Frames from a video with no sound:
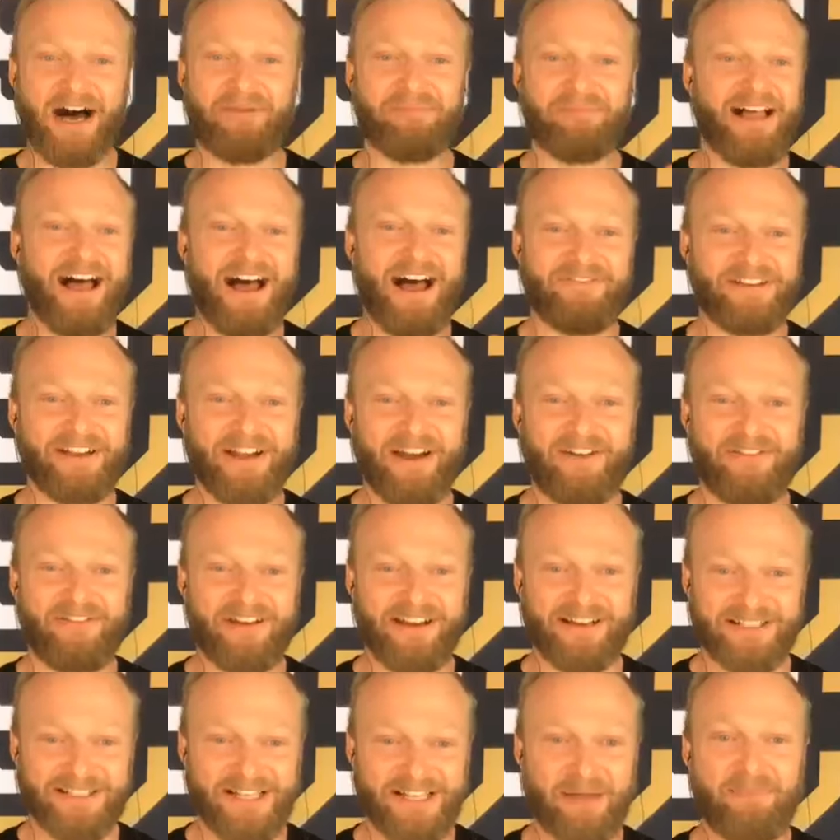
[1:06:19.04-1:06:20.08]
laughing over
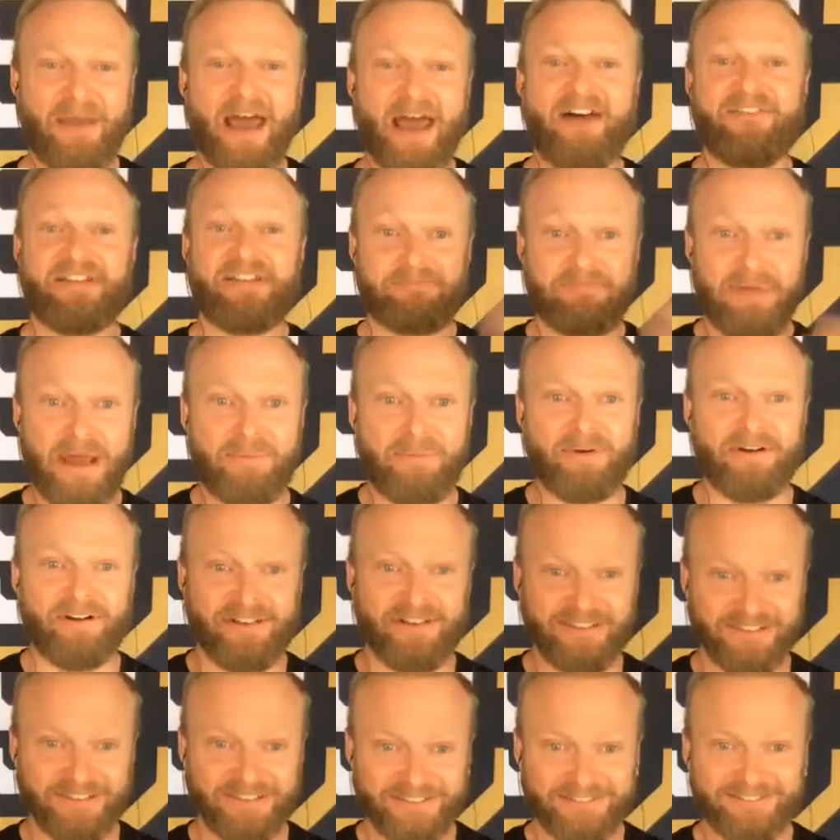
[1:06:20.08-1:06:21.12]
here because I'm having
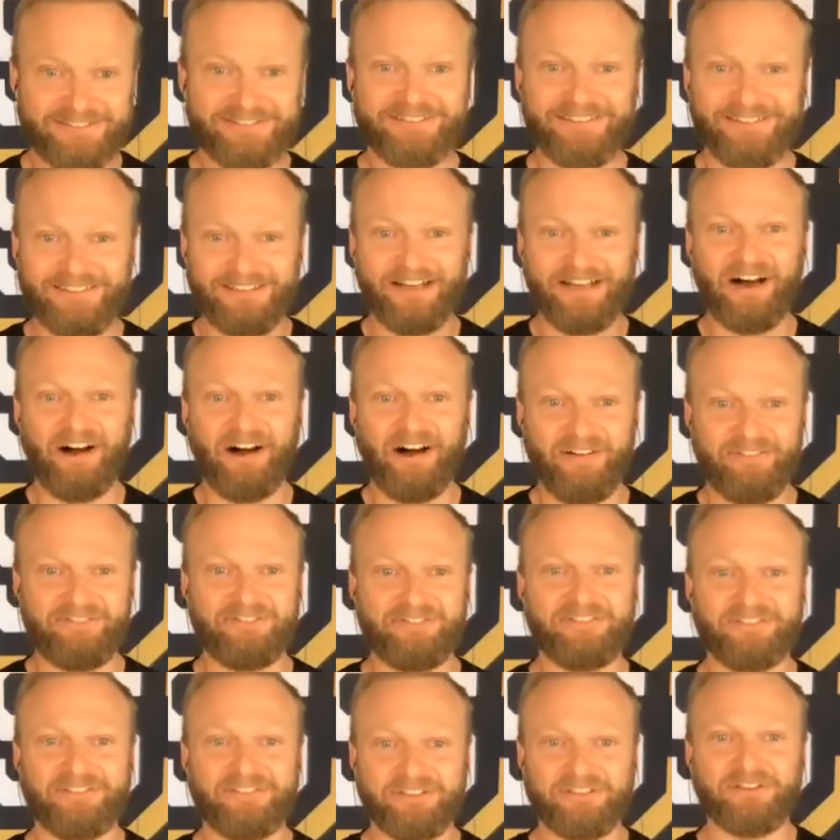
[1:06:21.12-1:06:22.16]
memories of
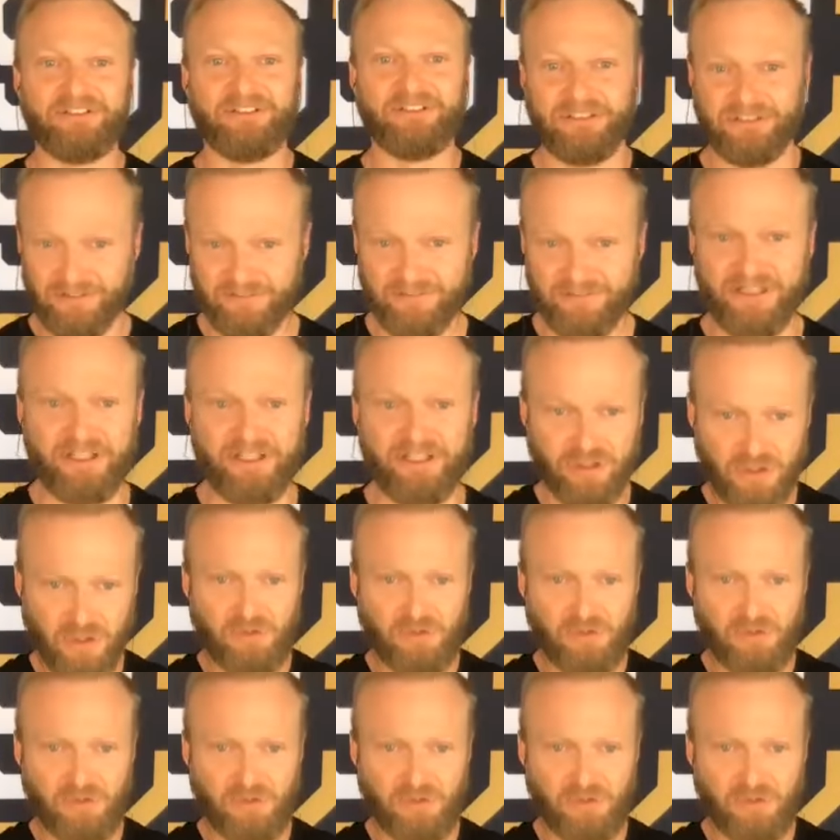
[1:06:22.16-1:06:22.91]
these two